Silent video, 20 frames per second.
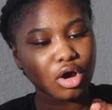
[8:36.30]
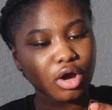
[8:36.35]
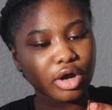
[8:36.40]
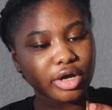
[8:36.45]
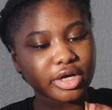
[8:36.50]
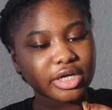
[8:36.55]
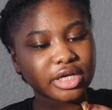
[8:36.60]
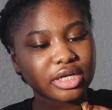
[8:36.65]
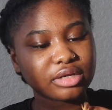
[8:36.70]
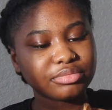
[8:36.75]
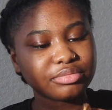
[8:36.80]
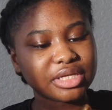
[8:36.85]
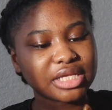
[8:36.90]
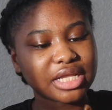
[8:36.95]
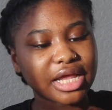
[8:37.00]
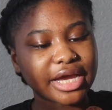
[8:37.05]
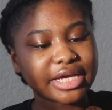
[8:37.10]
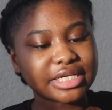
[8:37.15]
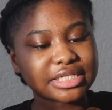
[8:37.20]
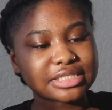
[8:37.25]
are gonna be
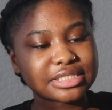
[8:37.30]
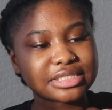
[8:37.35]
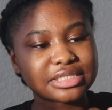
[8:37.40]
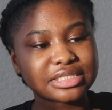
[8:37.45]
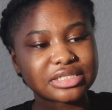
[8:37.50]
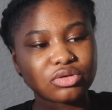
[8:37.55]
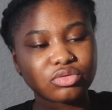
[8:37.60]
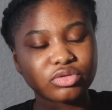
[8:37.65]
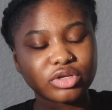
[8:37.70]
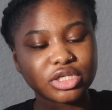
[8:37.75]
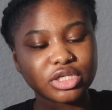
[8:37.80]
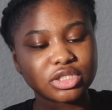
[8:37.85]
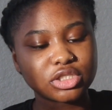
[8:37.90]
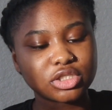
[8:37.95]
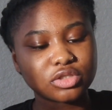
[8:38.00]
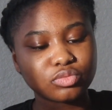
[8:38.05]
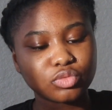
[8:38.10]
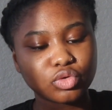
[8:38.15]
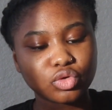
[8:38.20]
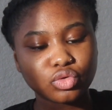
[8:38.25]
like silky
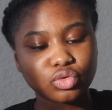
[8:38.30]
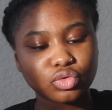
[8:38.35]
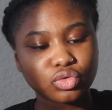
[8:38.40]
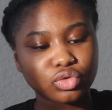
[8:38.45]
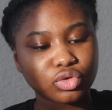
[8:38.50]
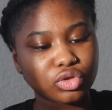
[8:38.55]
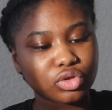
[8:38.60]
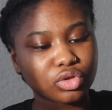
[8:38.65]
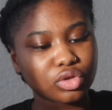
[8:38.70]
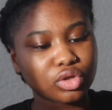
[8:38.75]
smooth.